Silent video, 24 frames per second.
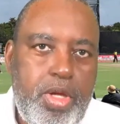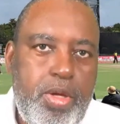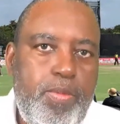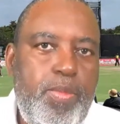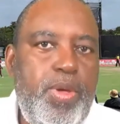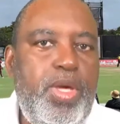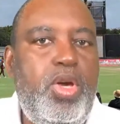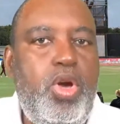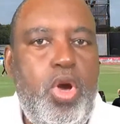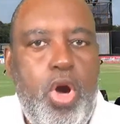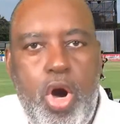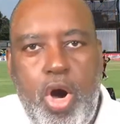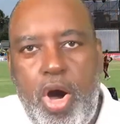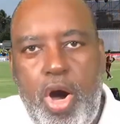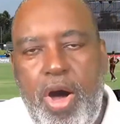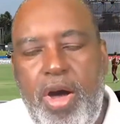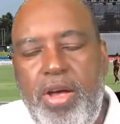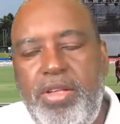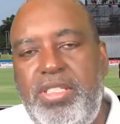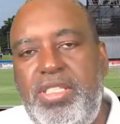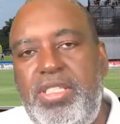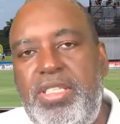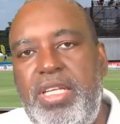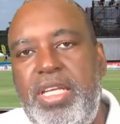
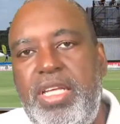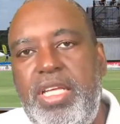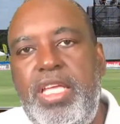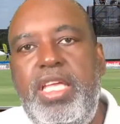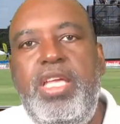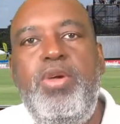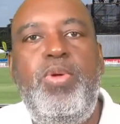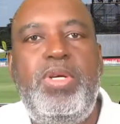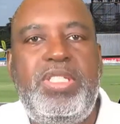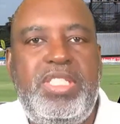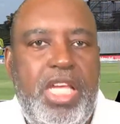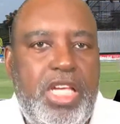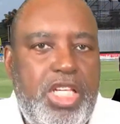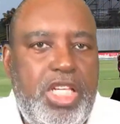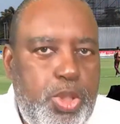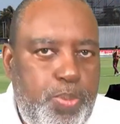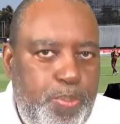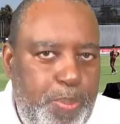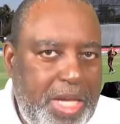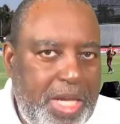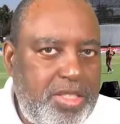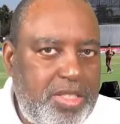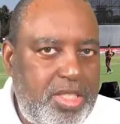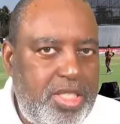because he was
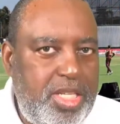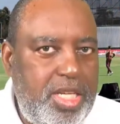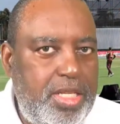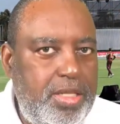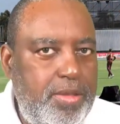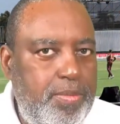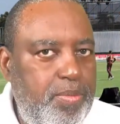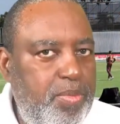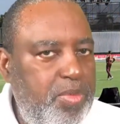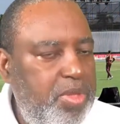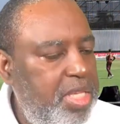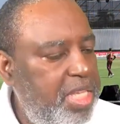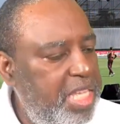expecting.